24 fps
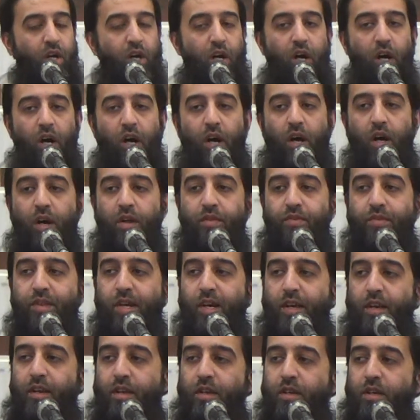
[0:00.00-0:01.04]
uh,
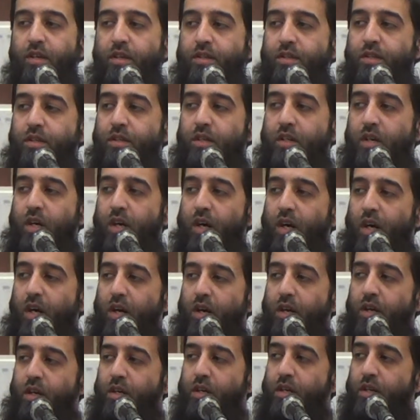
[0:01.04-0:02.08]
then
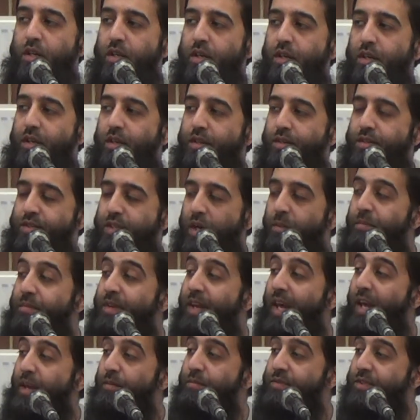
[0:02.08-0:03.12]
uh, mm, some
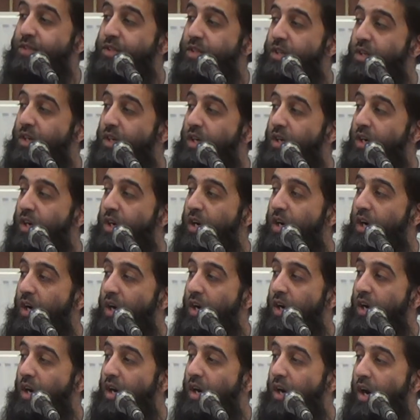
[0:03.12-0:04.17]
names
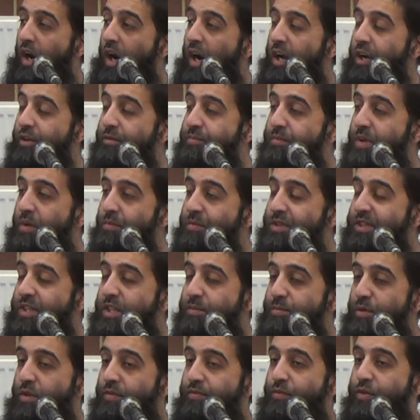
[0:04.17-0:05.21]
uh, aren't
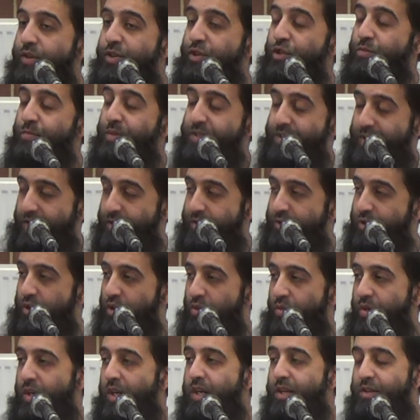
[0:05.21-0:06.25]
permissible for you to possess.
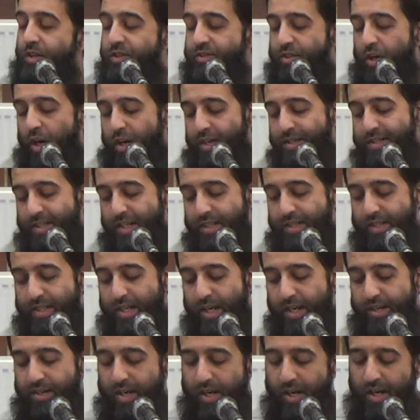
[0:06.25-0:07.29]
So the scholars, they
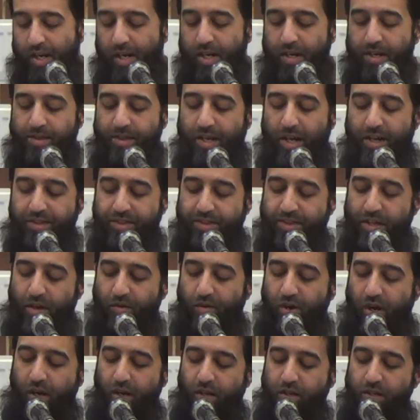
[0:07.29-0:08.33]
said that there
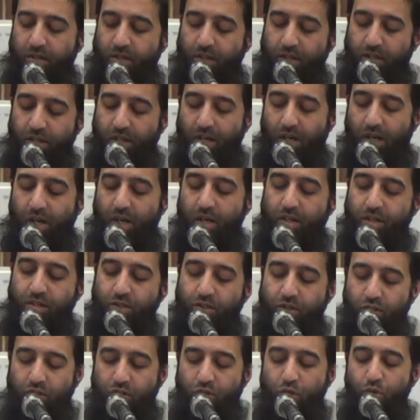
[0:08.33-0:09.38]
are
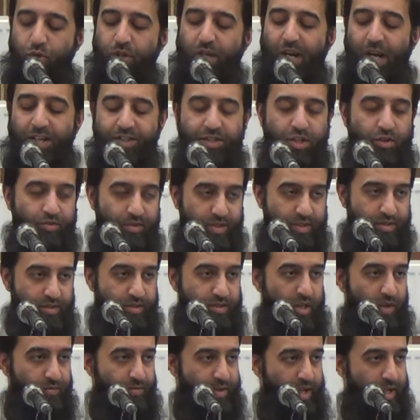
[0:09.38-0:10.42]
two
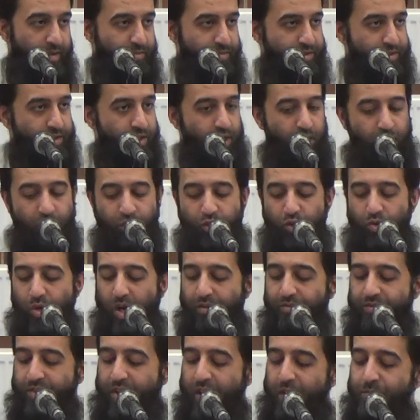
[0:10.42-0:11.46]
categories of names. You
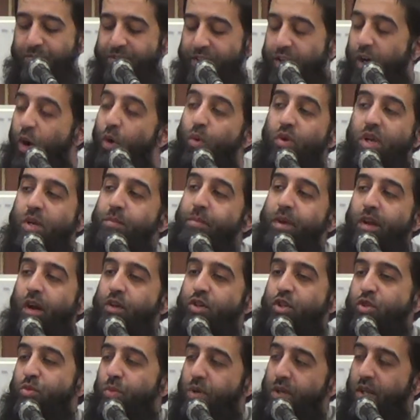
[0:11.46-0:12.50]
have names that only
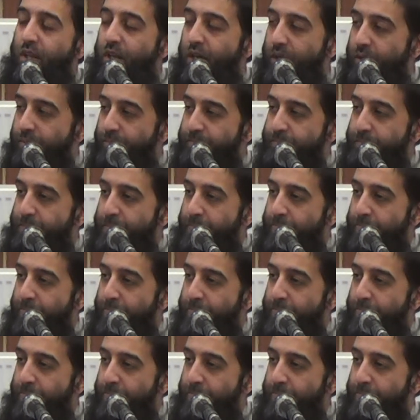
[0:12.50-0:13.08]
belong to Allah.